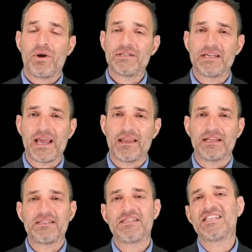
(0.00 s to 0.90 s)
But once
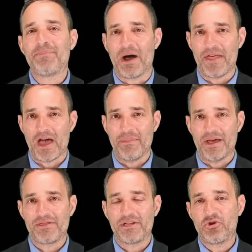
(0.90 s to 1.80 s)
again, let's dispel that myth.